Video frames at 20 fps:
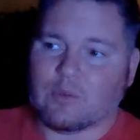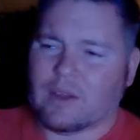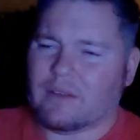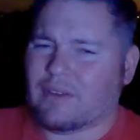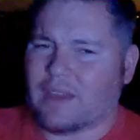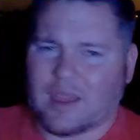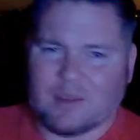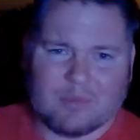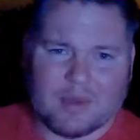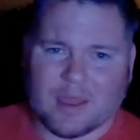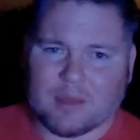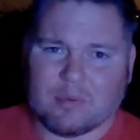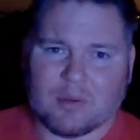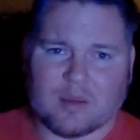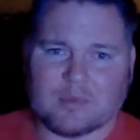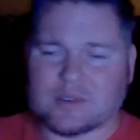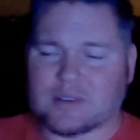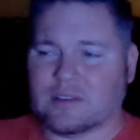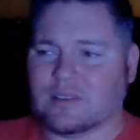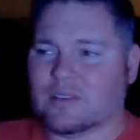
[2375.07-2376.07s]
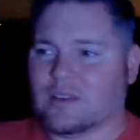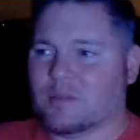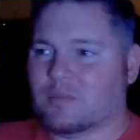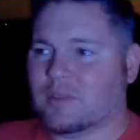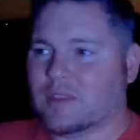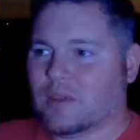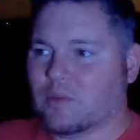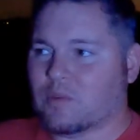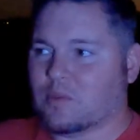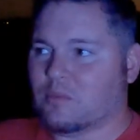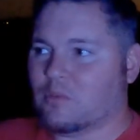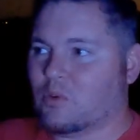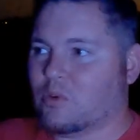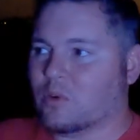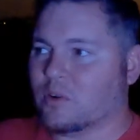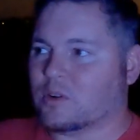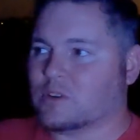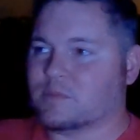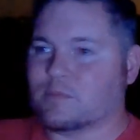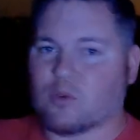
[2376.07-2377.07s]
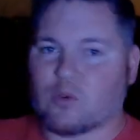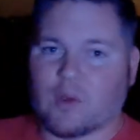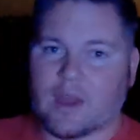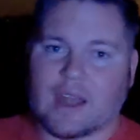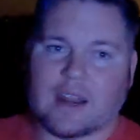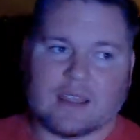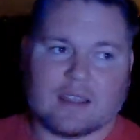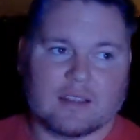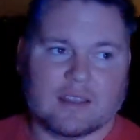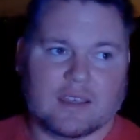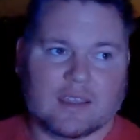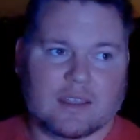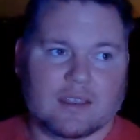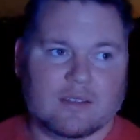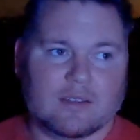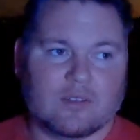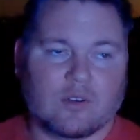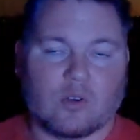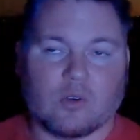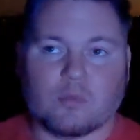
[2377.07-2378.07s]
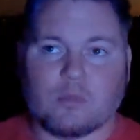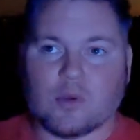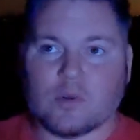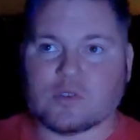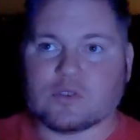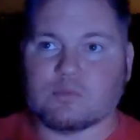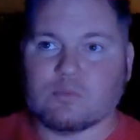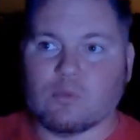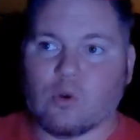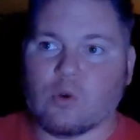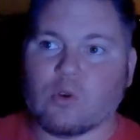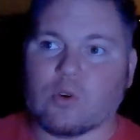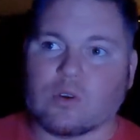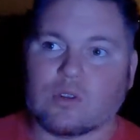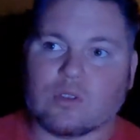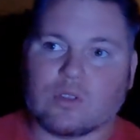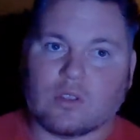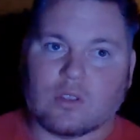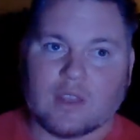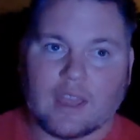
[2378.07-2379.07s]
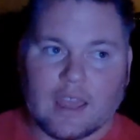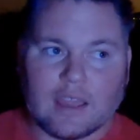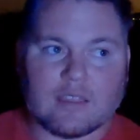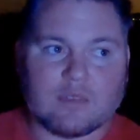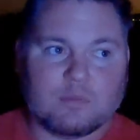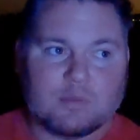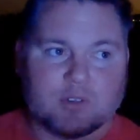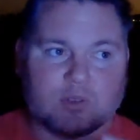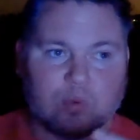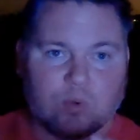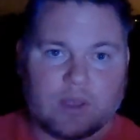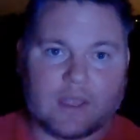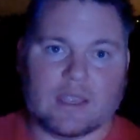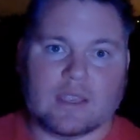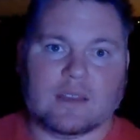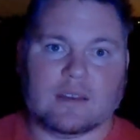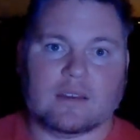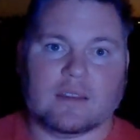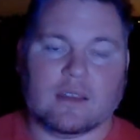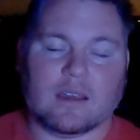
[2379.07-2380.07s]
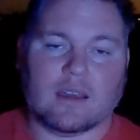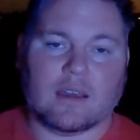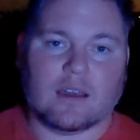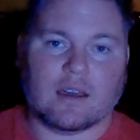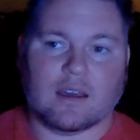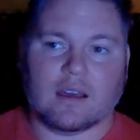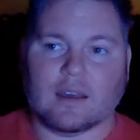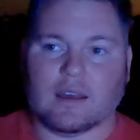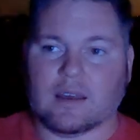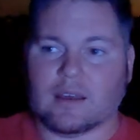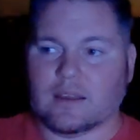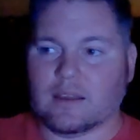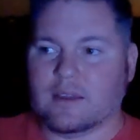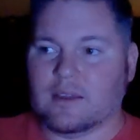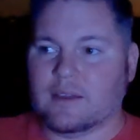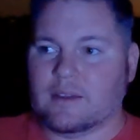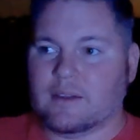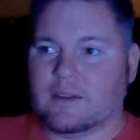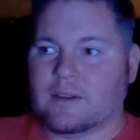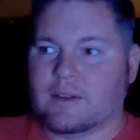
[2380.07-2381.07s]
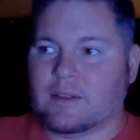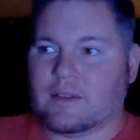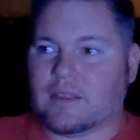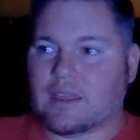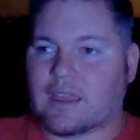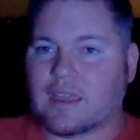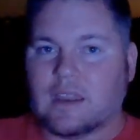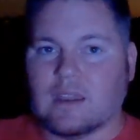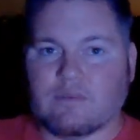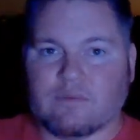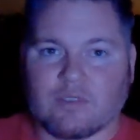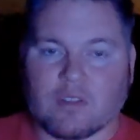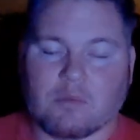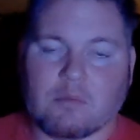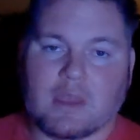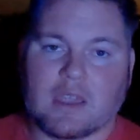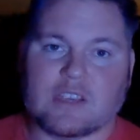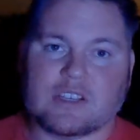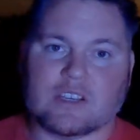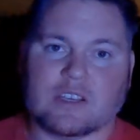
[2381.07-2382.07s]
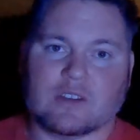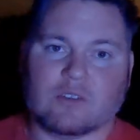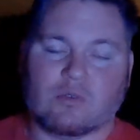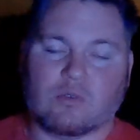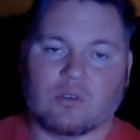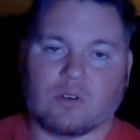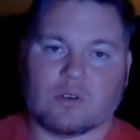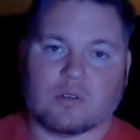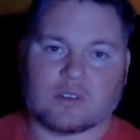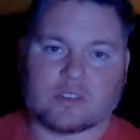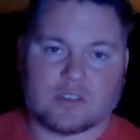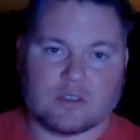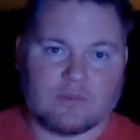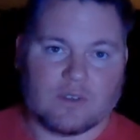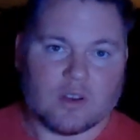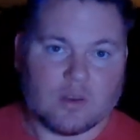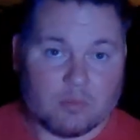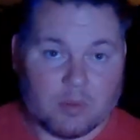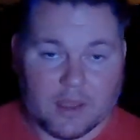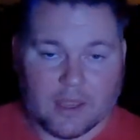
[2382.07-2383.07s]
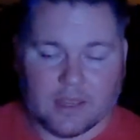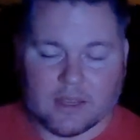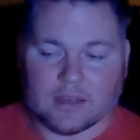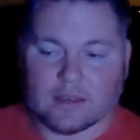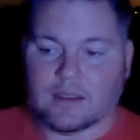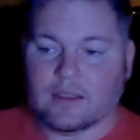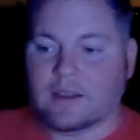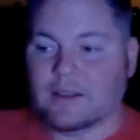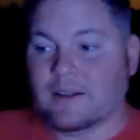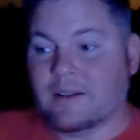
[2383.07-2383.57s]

Well, I've had back problems here and there, but they were more sporadically, or there was more length between like an inflammation or severe pain.